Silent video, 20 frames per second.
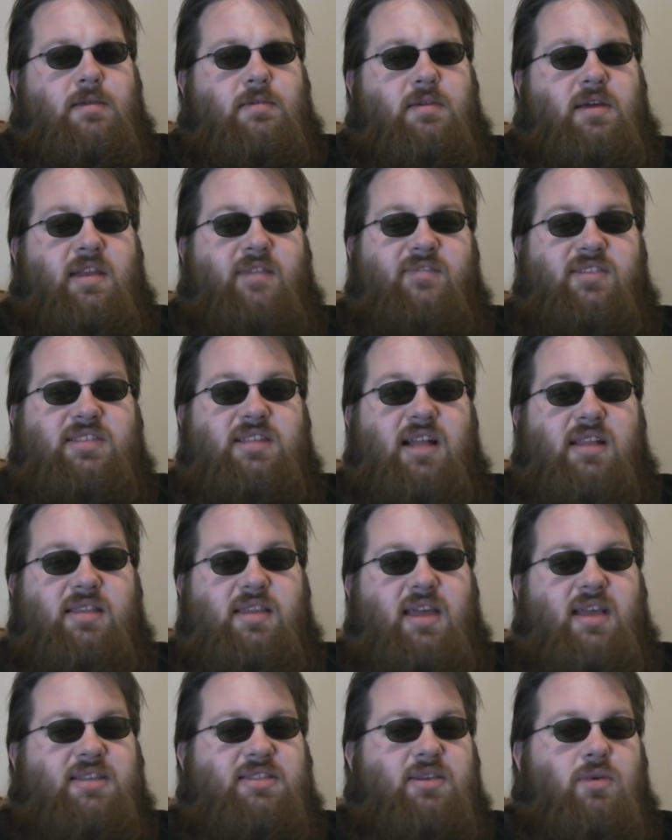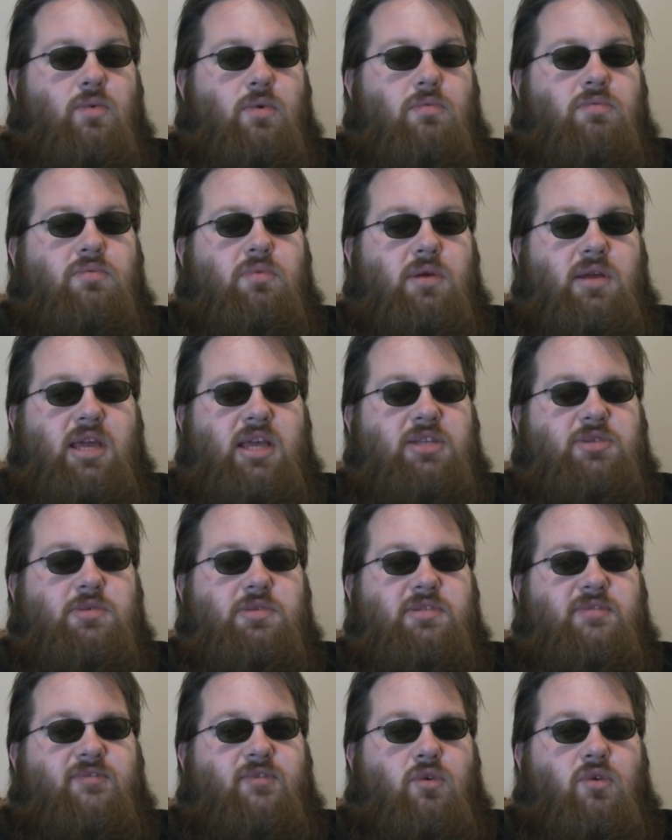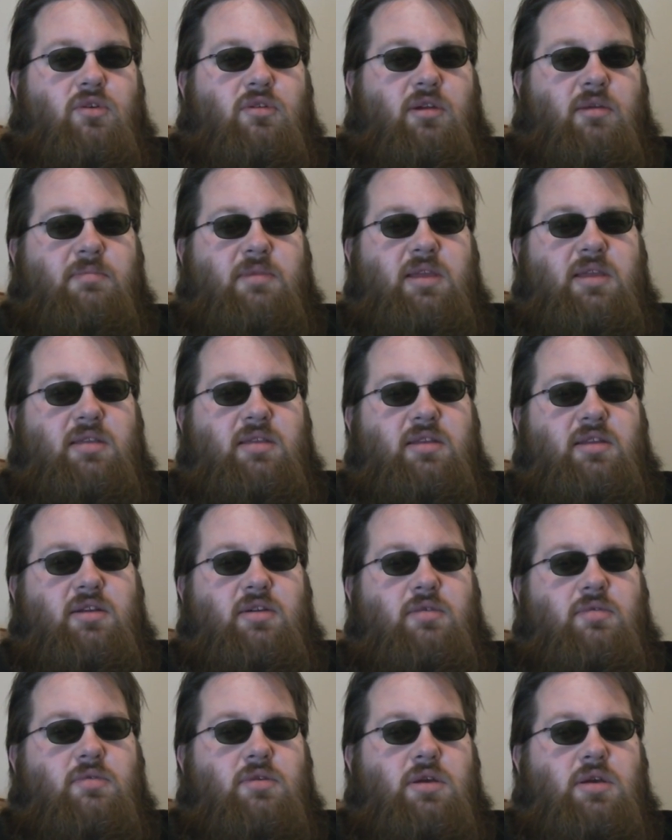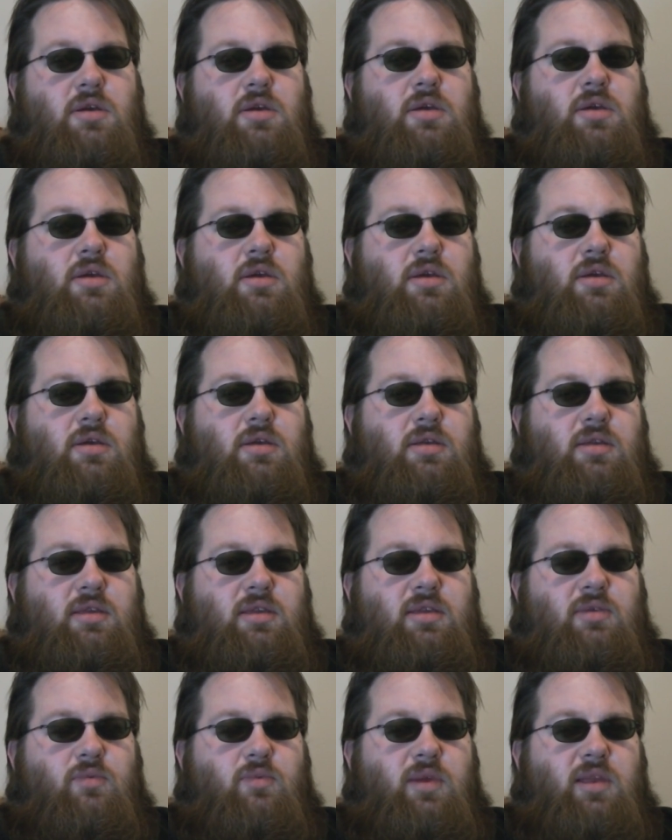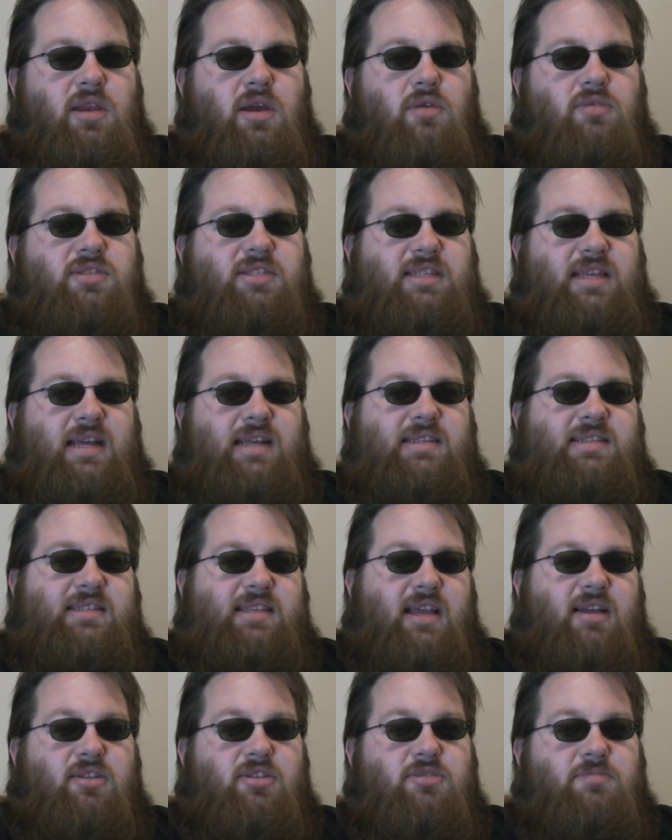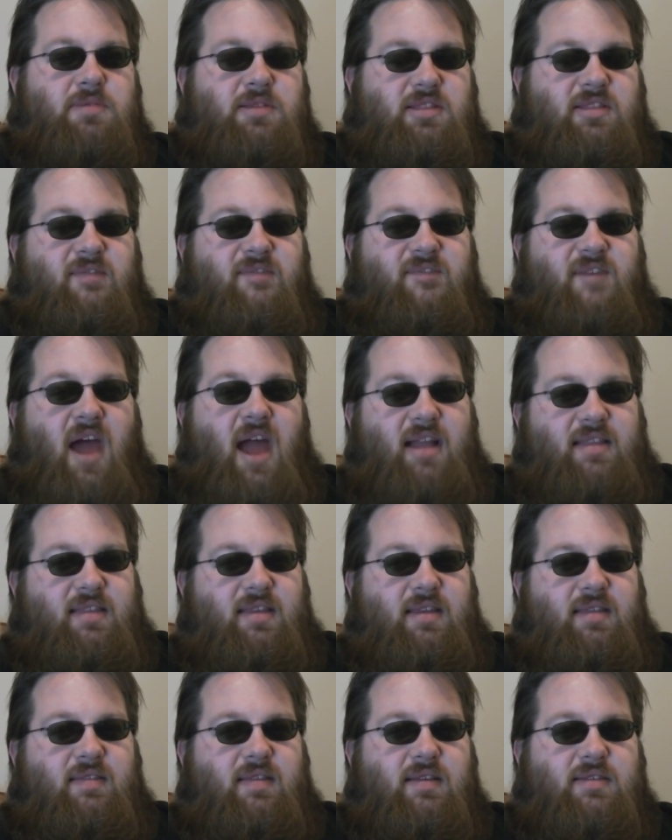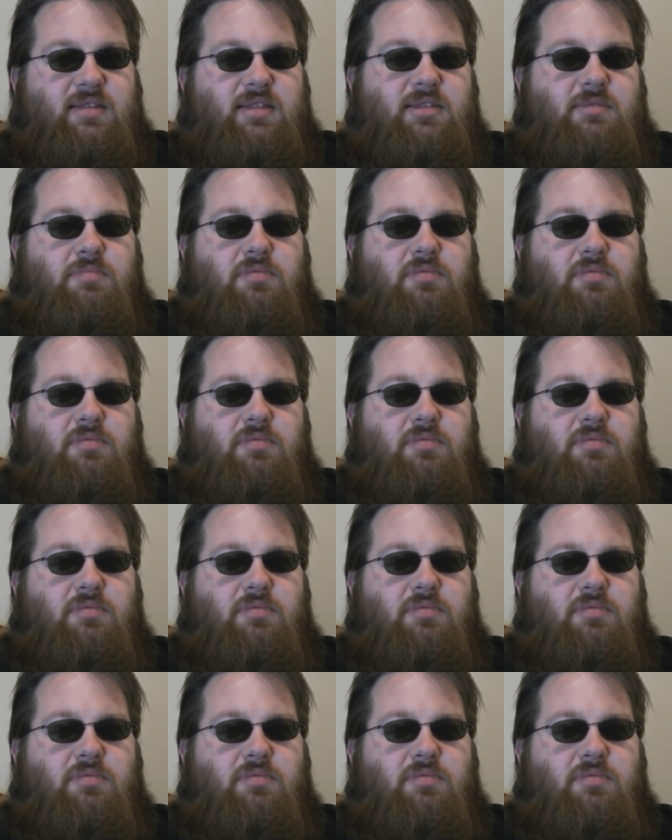And if it's not the case, then what case was it for? I mean, we know sex sells, but the fact that it does is a